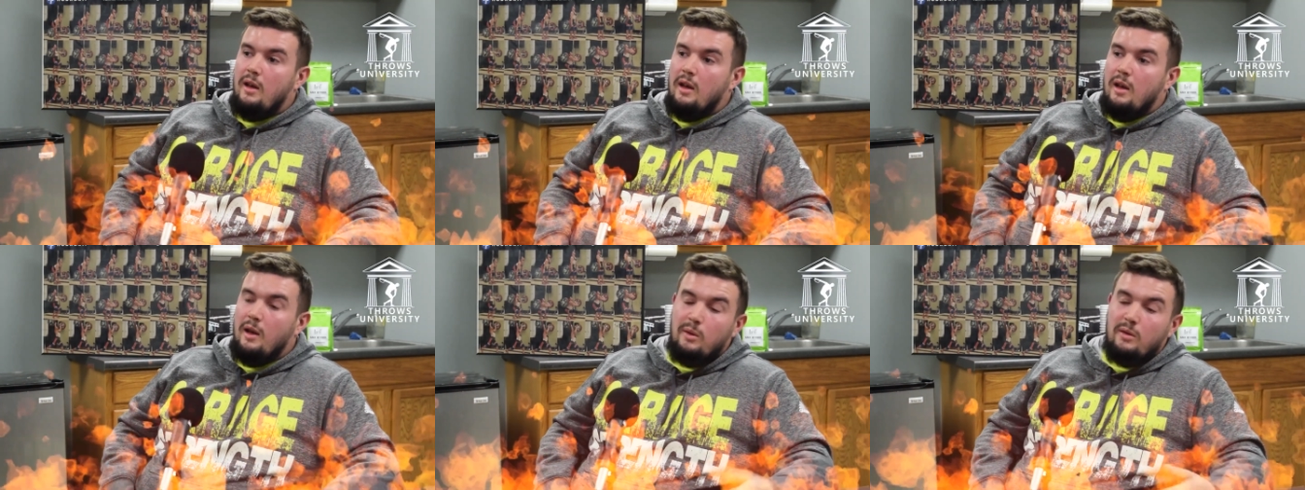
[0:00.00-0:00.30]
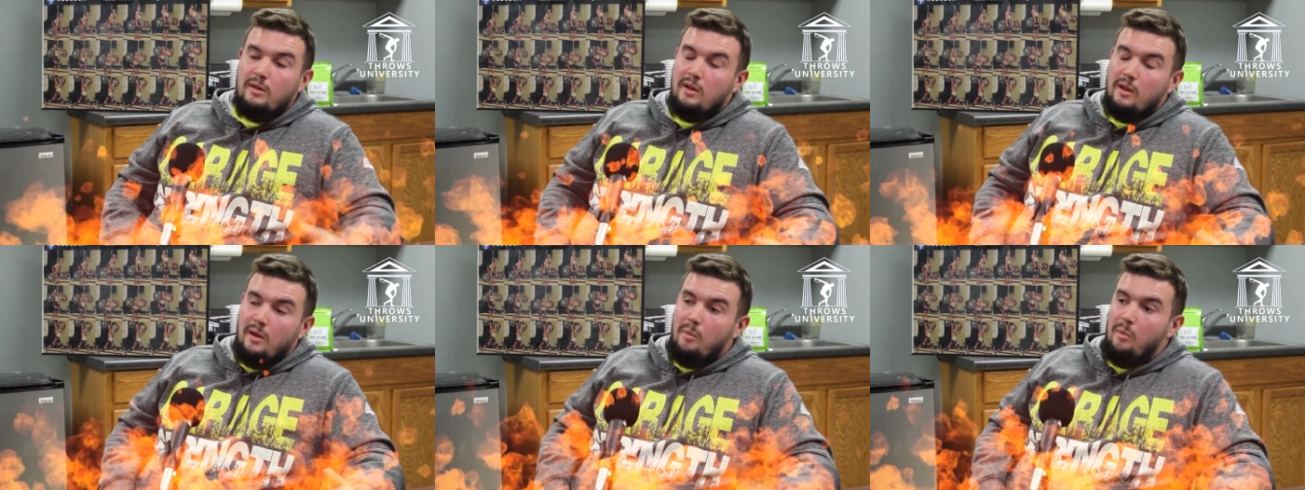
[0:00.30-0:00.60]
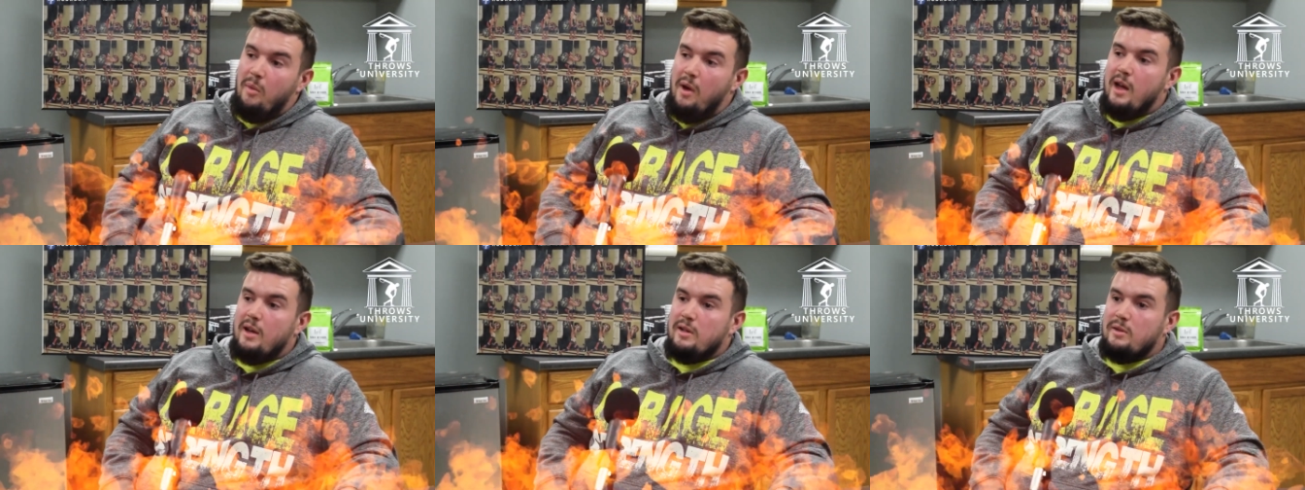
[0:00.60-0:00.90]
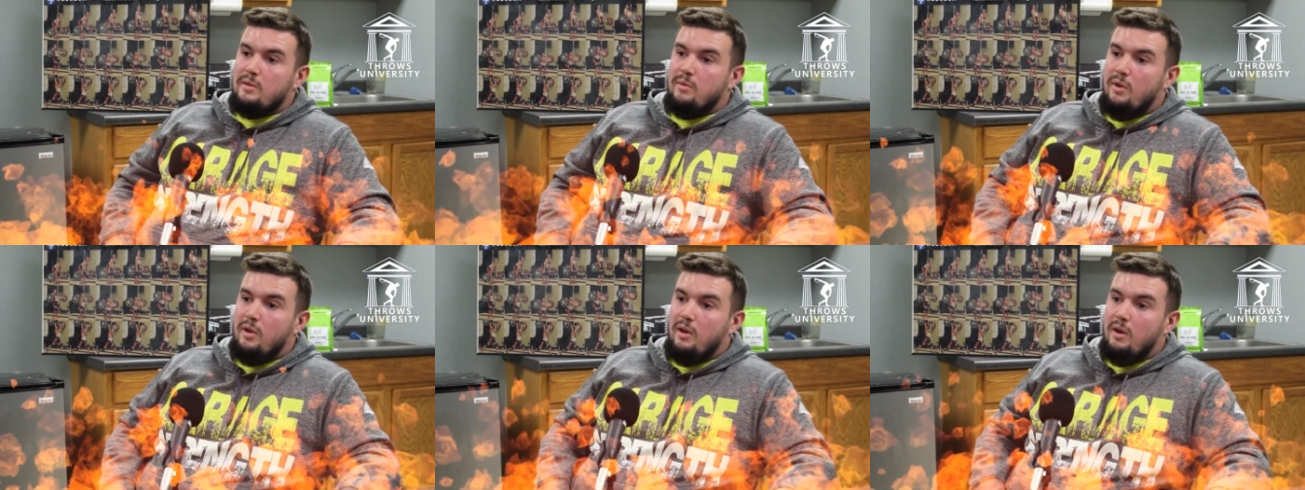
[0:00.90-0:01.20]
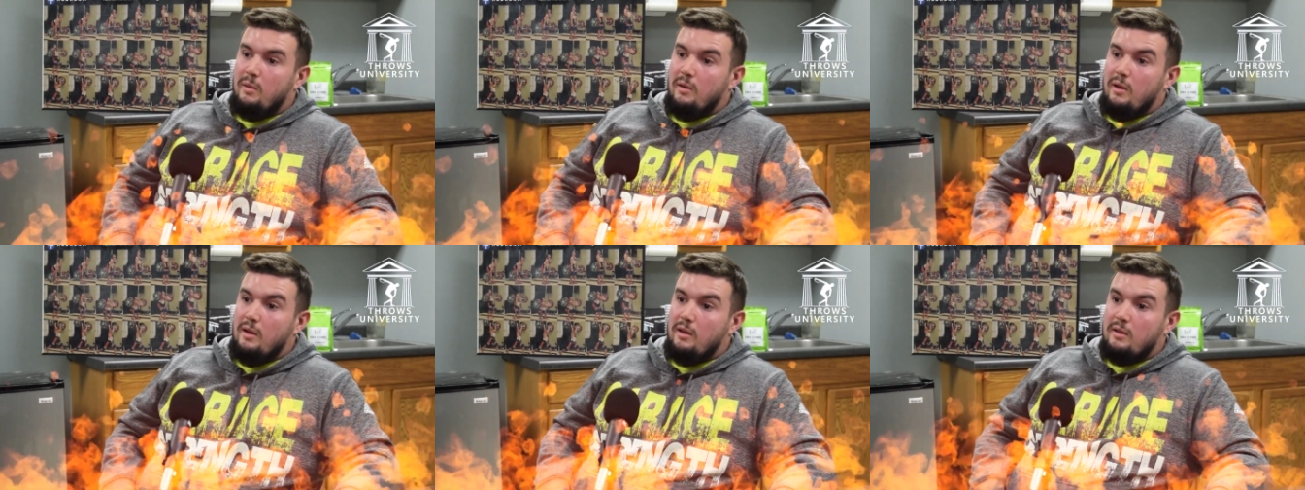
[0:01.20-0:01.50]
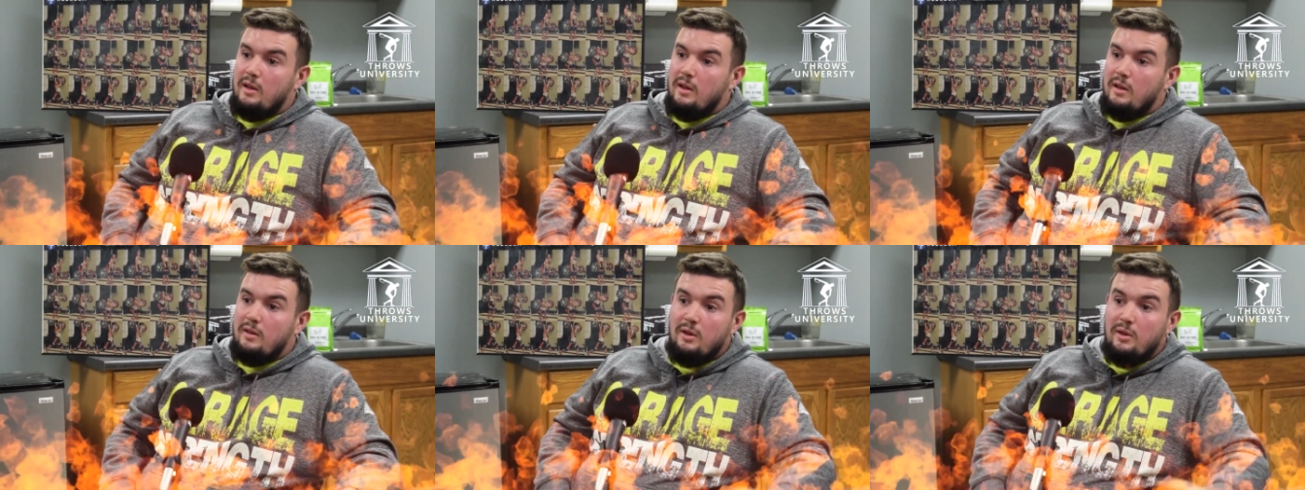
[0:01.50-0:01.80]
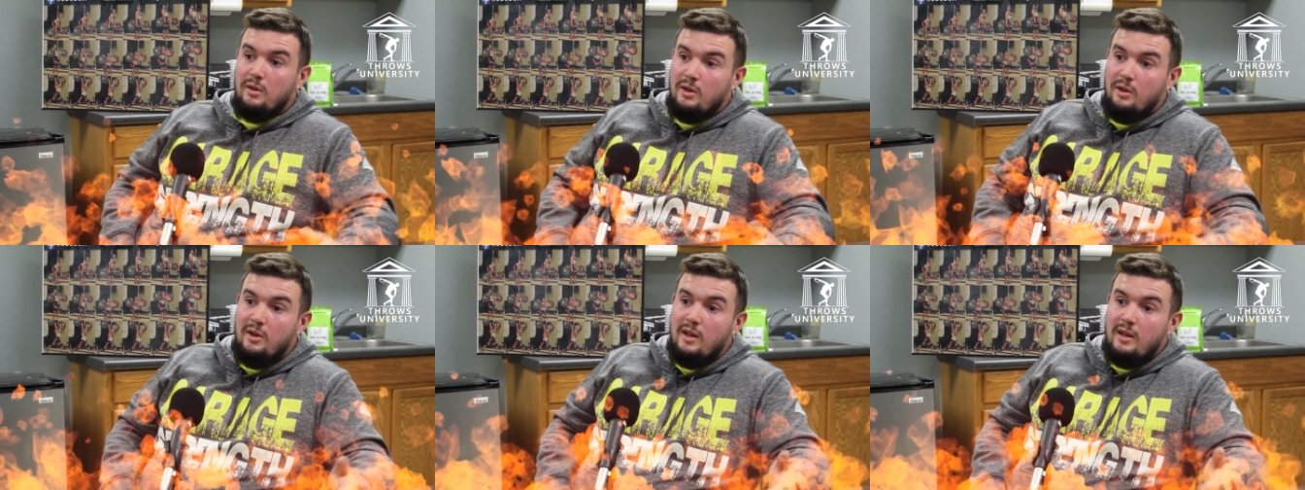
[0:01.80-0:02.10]
It was the compassion part where I was like,
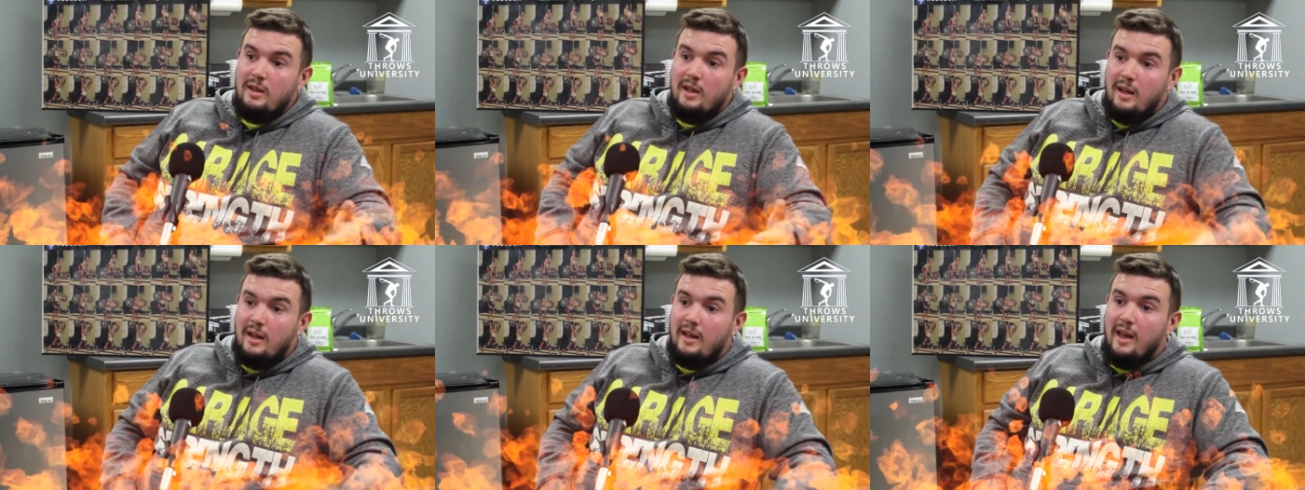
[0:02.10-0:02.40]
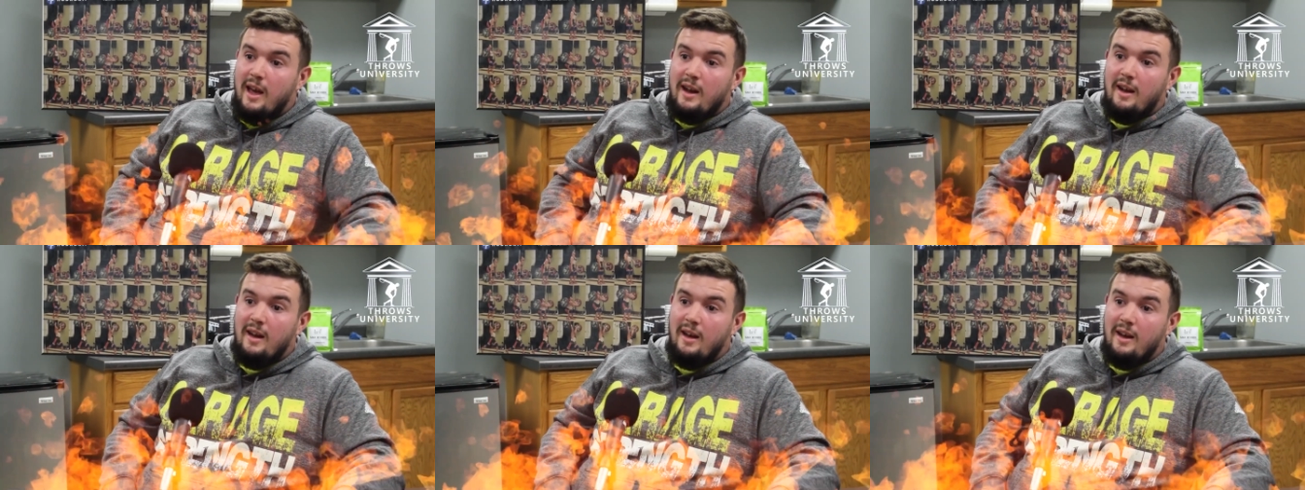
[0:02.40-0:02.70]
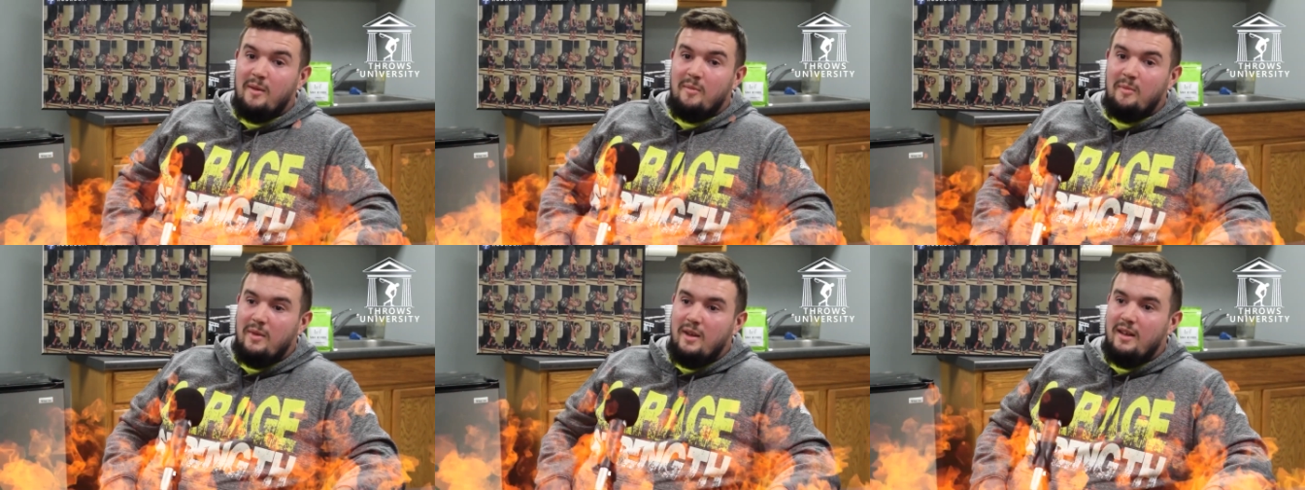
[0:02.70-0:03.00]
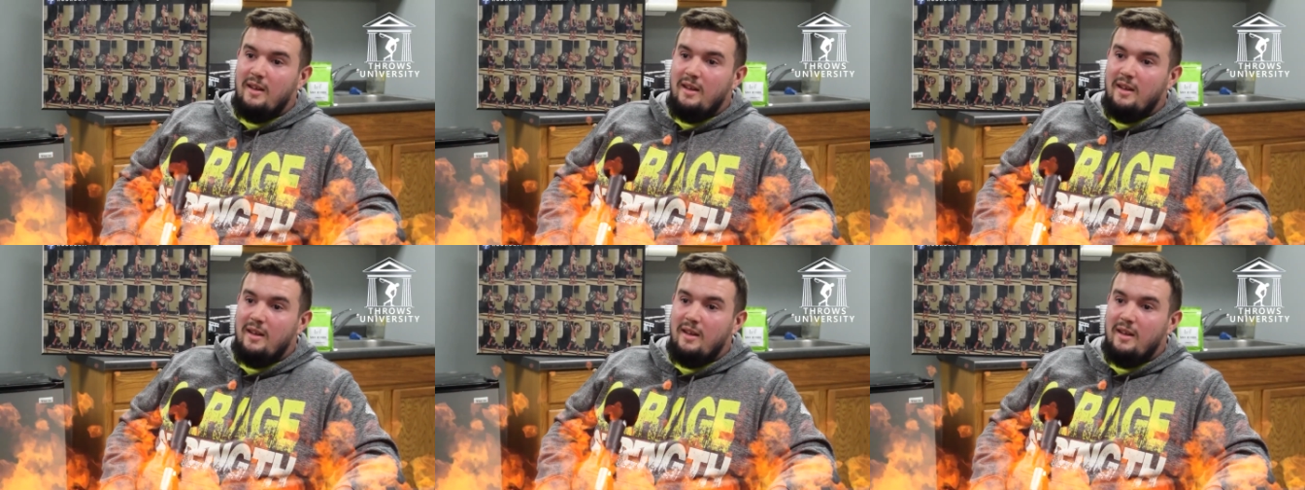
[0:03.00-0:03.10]
dude, you need to get up.